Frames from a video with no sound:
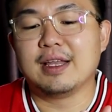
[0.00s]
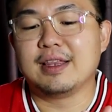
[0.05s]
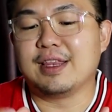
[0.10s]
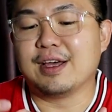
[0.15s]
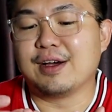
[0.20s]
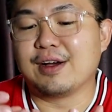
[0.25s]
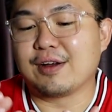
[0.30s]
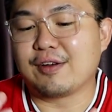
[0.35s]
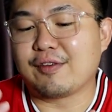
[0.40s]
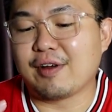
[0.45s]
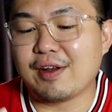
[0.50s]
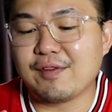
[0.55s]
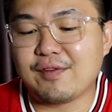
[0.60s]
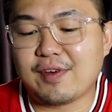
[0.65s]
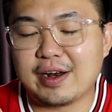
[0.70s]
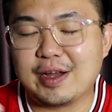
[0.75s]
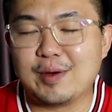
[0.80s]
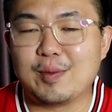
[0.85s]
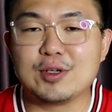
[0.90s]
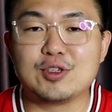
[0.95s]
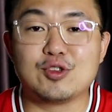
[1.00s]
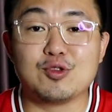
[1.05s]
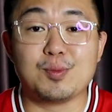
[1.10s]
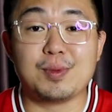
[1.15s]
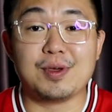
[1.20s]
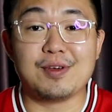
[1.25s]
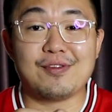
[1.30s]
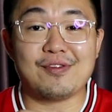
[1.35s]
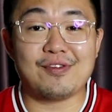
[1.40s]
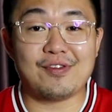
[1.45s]
the grandfather wants to
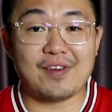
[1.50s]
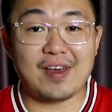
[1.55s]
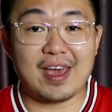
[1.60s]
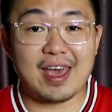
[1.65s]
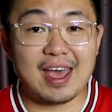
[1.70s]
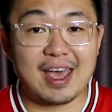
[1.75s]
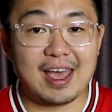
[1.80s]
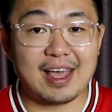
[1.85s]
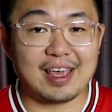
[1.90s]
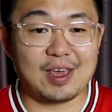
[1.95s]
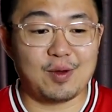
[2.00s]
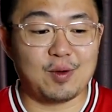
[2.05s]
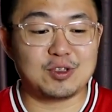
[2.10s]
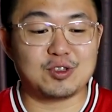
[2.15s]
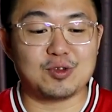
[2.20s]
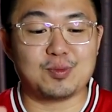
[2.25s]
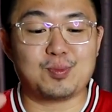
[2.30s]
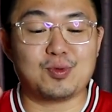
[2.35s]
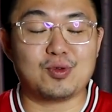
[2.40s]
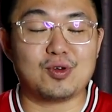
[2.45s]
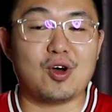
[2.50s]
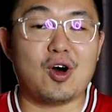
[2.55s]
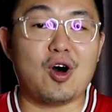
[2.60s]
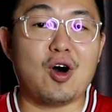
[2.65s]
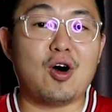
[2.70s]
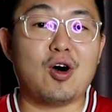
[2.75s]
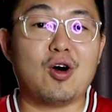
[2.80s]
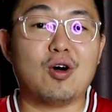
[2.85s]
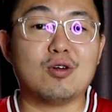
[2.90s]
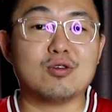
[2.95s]
be fair, he wants to put
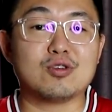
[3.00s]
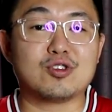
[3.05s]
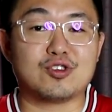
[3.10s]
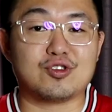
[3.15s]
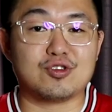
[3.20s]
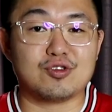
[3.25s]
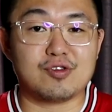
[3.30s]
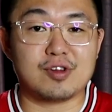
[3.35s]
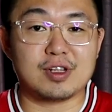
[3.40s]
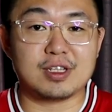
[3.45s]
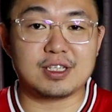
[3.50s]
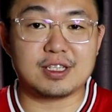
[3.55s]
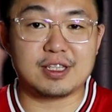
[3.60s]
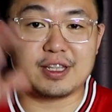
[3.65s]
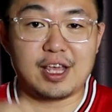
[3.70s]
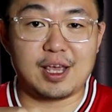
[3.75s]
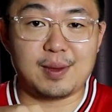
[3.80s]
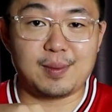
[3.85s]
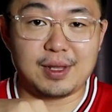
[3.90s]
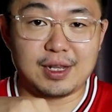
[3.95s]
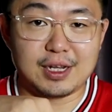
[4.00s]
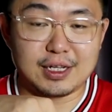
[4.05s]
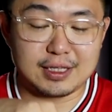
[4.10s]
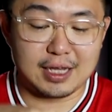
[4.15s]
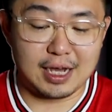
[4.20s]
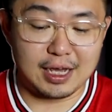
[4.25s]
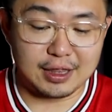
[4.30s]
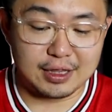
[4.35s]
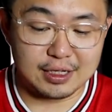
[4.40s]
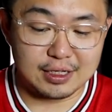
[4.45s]
all children's name in the
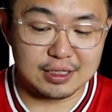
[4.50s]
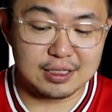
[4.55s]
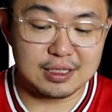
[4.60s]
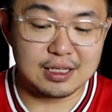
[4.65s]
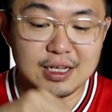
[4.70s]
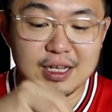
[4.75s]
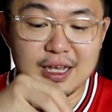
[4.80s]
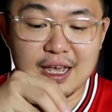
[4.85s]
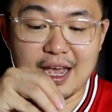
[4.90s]
title,